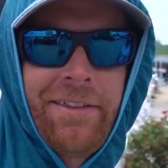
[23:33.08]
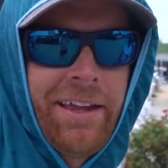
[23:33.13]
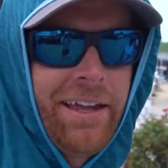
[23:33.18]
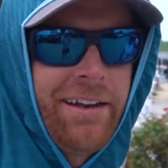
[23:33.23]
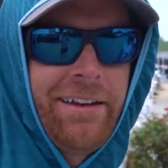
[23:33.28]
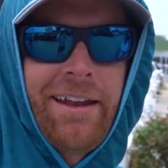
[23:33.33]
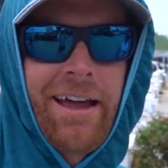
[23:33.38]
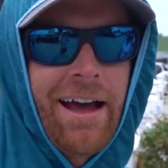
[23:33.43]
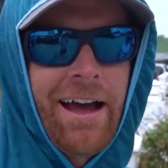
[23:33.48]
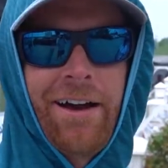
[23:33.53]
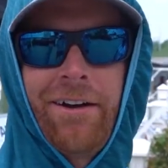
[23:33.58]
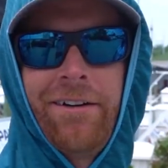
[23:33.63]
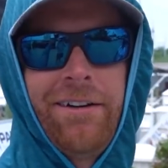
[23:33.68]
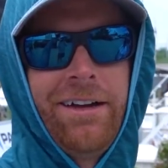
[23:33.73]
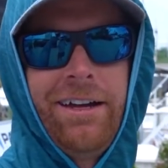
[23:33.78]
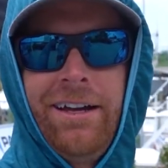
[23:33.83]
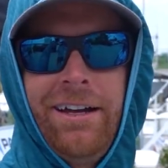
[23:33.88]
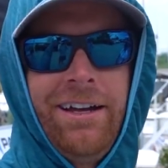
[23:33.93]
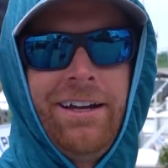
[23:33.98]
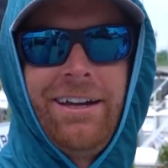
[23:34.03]
then I was like, uh,
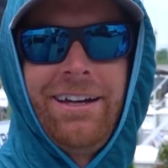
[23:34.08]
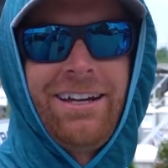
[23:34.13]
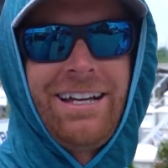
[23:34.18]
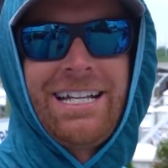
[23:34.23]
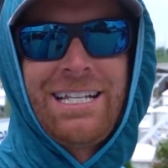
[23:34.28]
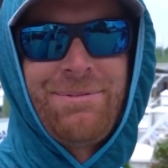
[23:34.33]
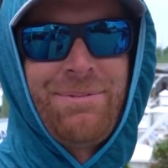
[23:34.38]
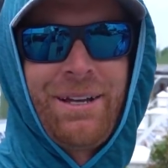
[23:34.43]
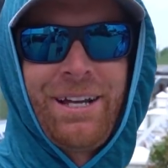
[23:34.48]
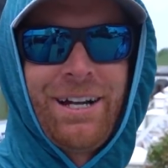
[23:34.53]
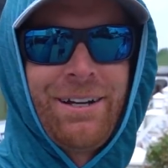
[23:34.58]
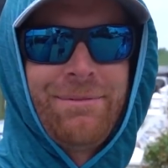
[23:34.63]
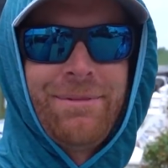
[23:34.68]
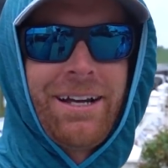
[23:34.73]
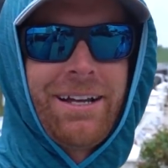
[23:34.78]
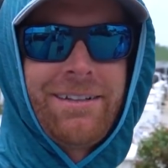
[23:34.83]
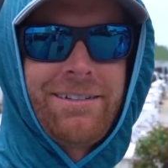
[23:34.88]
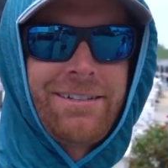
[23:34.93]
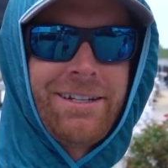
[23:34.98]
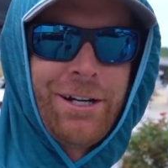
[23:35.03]
who's this guy? He's become
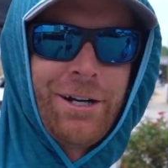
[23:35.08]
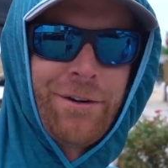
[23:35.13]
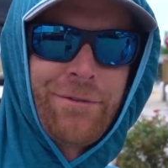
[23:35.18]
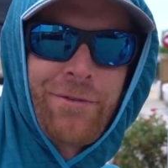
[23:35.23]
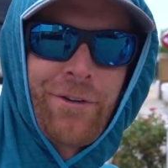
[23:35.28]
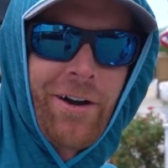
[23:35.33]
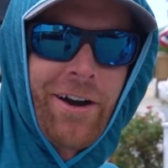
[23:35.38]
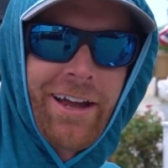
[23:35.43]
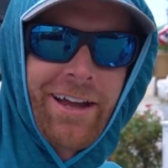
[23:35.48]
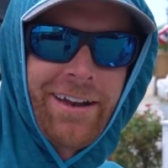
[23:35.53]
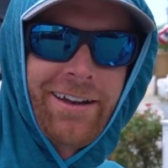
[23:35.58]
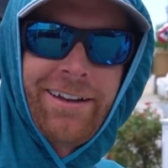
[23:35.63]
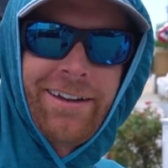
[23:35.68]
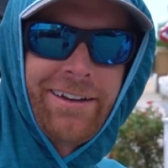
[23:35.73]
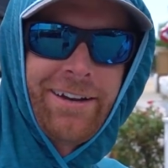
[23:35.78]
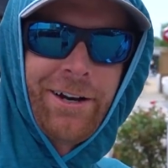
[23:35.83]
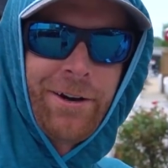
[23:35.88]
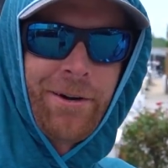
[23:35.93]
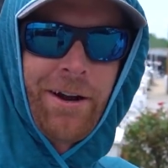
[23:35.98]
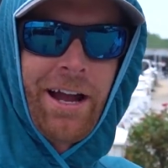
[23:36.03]
my dear friend, and
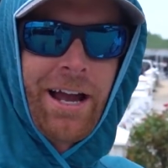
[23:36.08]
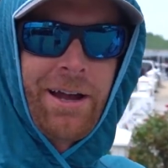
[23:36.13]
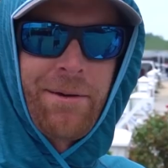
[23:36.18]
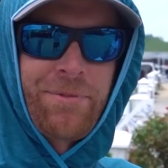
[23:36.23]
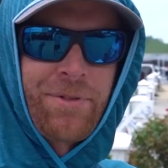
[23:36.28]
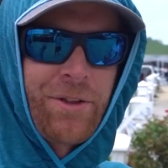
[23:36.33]
here I am,